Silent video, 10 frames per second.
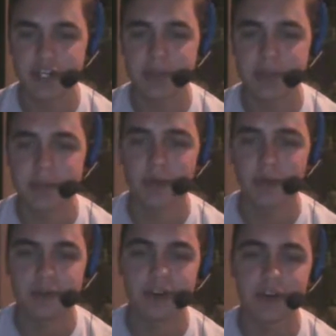holds,
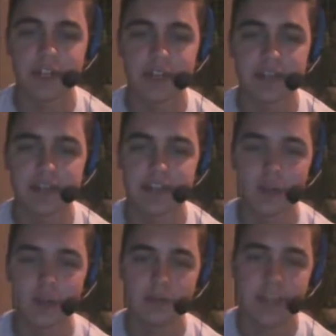are like very
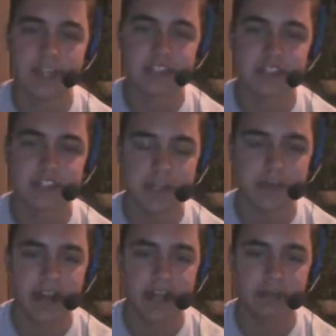old-fashioned Democratic
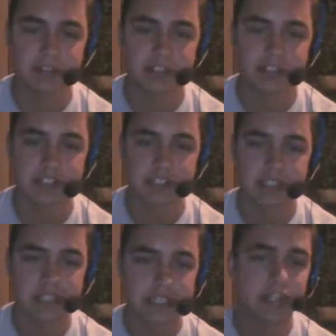positions.
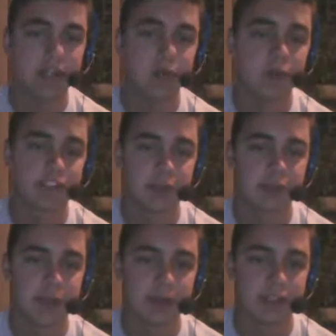He holds some
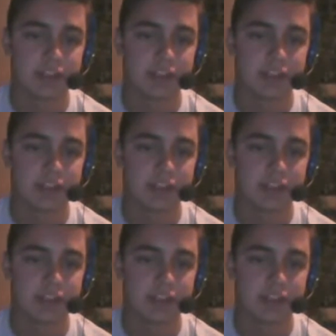Republican